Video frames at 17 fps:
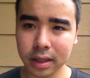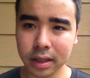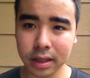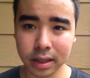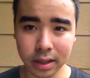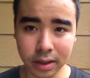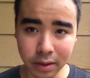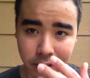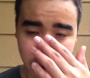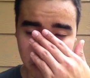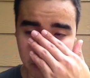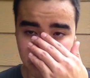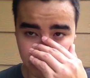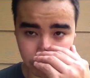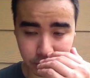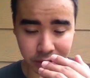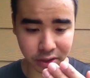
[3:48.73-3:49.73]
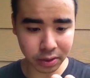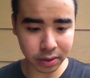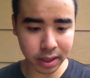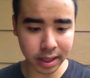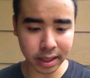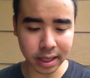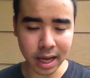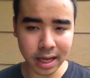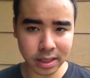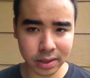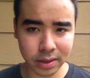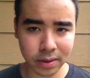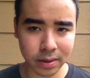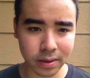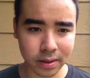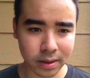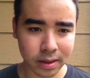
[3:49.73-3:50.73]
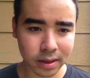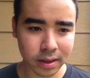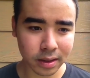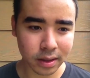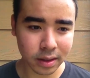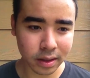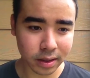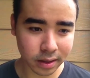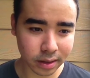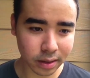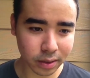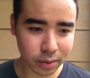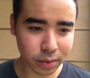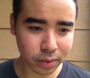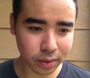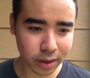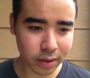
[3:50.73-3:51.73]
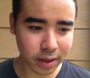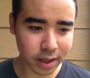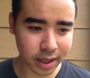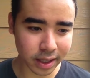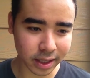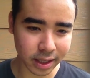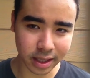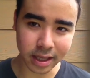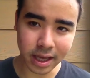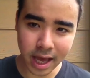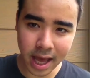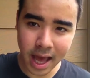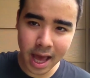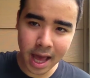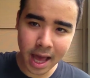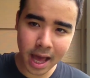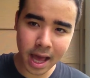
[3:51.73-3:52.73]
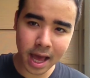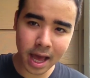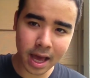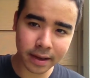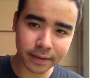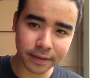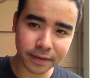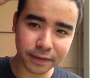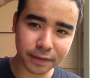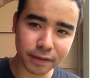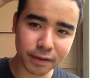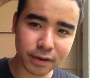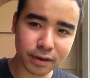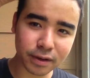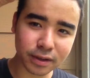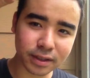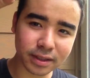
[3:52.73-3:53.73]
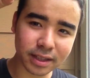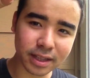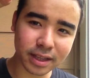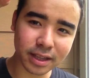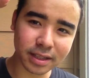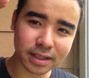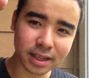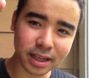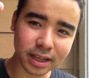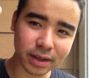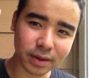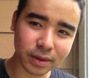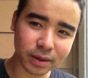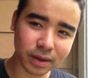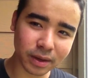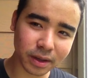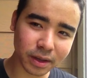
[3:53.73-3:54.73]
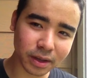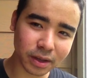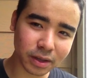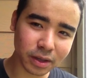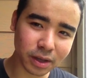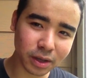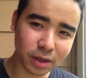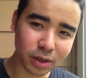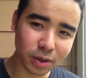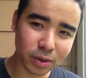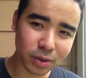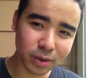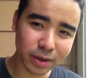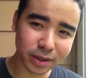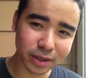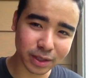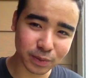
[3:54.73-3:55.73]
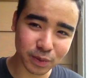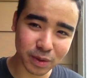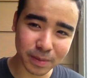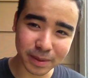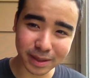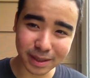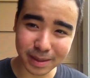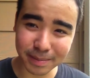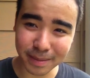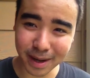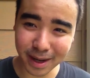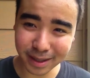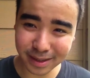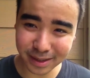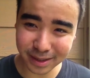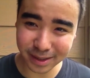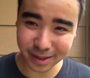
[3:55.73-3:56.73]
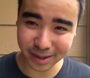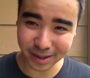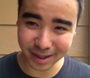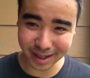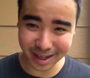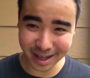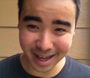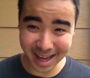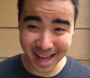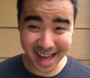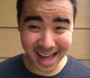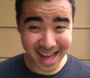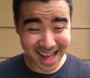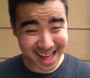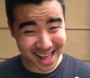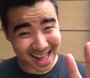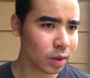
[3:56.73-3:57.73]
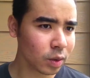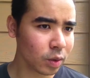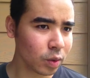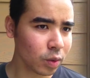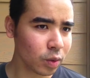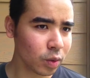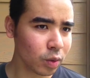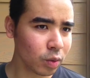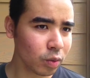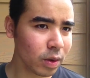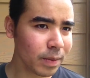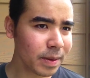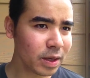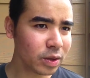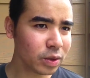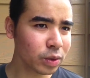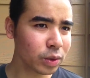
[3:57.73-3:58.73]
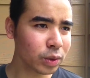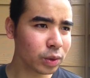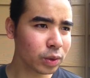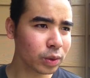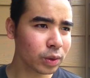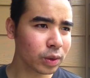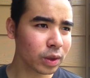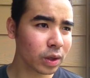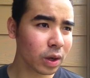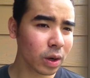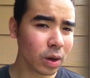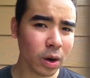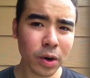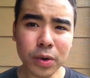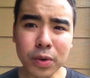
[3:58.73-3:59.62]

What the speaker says: you know, I'm pretty sure that guys are, though they're like, yeah, at first, and it's like, good lord, this woman's a monster. Ah! Women who aren't